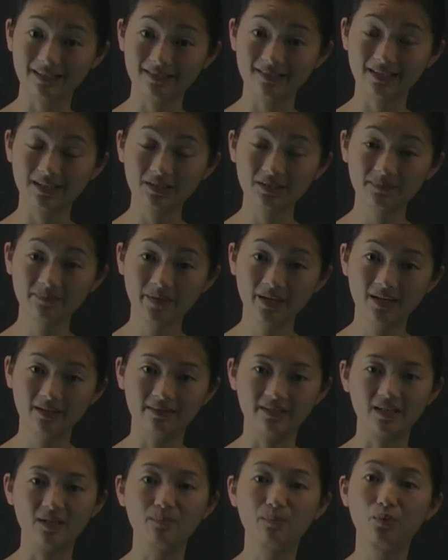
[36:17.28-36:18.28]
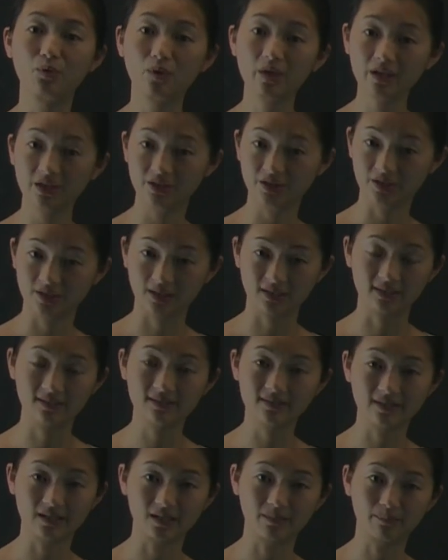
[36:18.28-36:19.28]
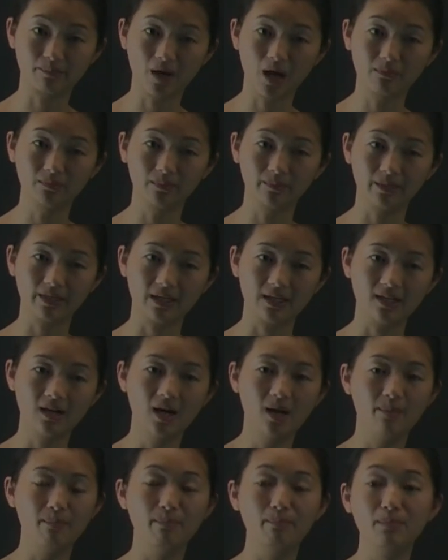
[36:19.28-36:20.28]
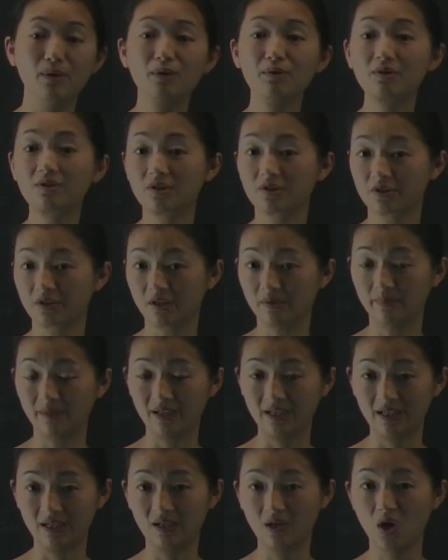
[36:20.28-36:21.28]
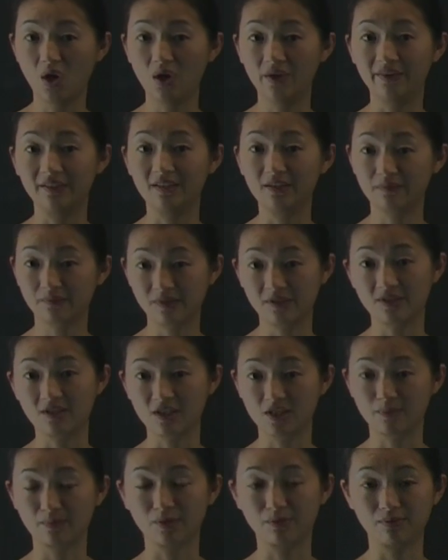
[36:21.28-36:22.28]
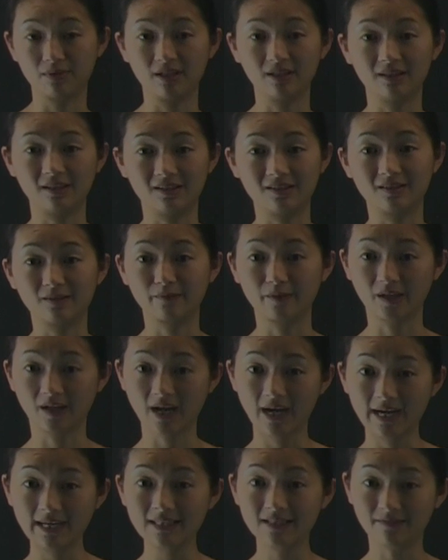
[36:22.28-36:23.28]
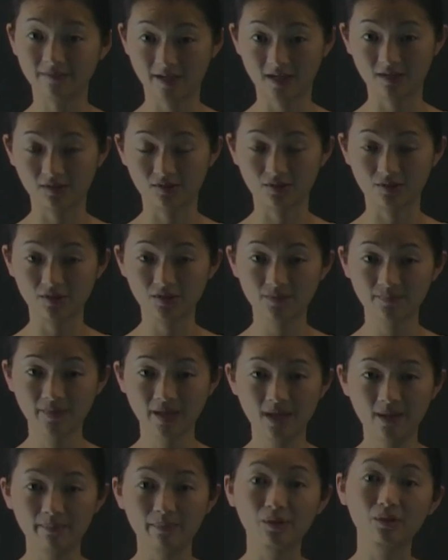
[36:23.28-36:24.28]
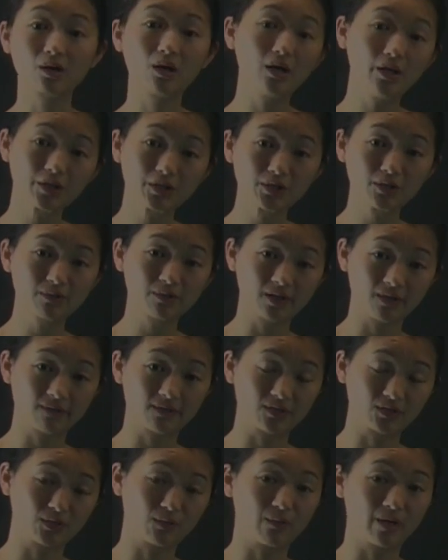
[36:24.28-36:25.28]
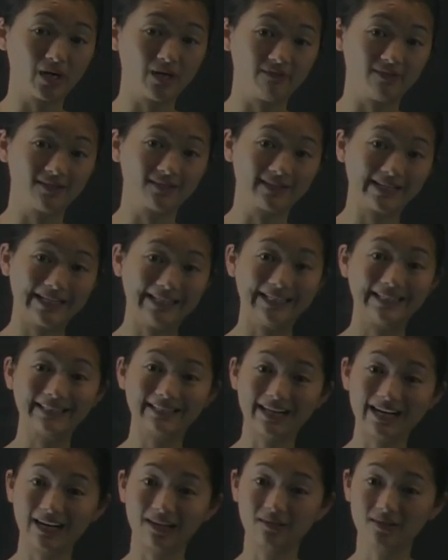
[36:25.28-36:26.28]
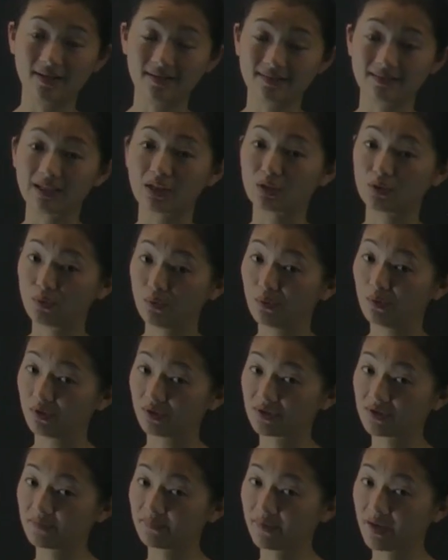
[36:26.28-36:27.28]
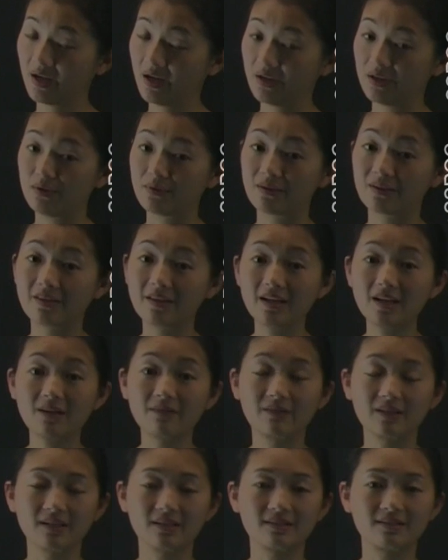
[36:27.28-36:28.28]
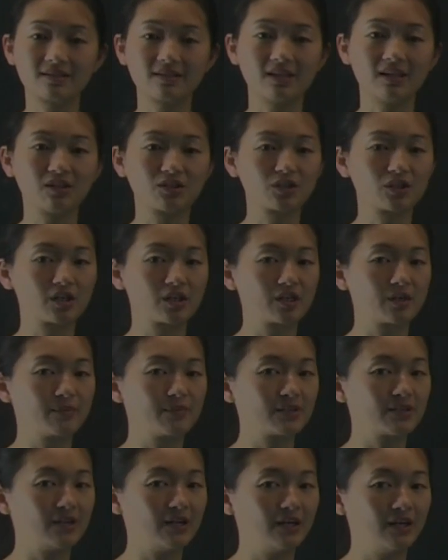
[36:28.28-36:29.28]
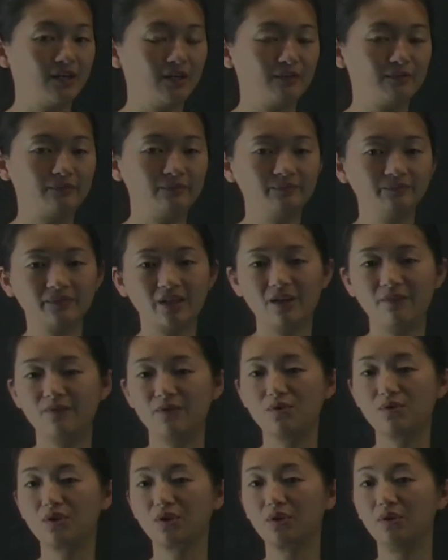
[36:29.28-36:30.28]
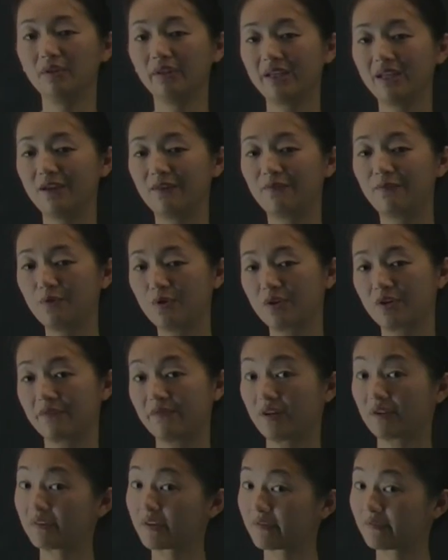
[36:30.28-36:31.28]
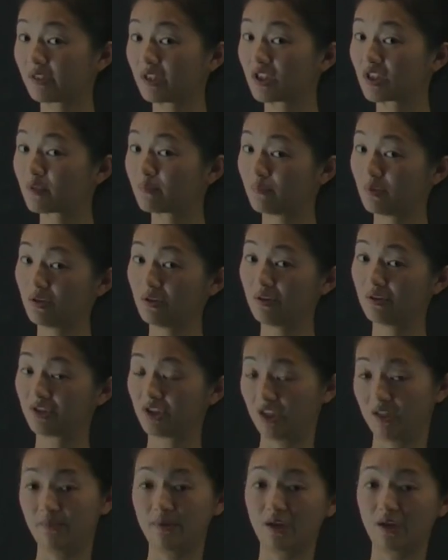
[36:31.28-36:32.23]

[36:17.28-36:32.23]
set, the important genes that are probably most determining the differences between these different kinds of cancers, but it also gives us a way of designing diagnostic tools. You can think of this in terms of if you could only afford a very, very small gene